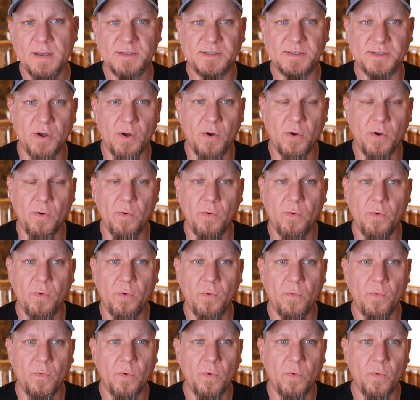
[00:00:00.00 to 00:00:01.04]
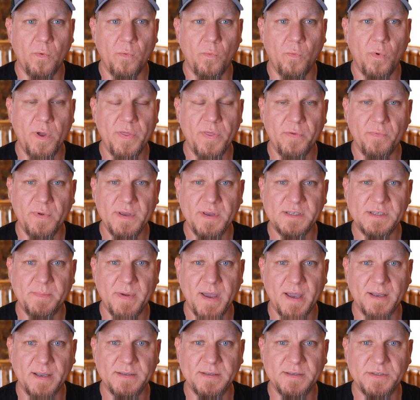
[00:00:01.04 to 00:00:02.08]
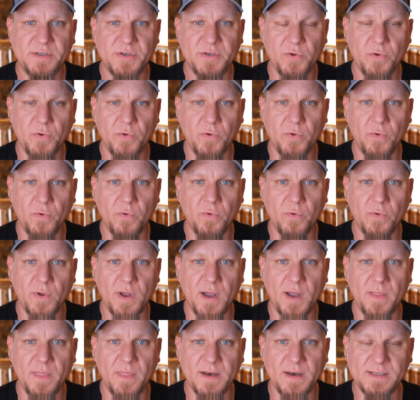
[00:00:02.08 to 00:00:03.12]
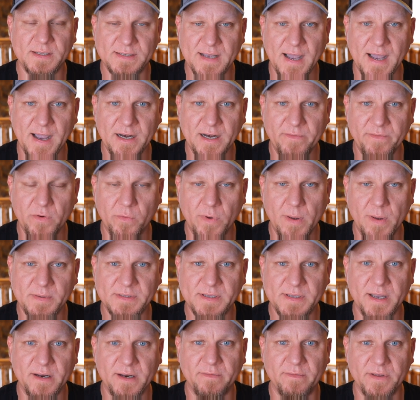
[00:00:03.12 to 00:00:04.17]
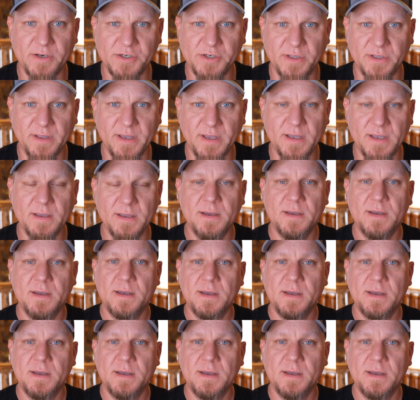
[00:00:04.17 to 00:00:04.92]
So with respect to the design of your website visually,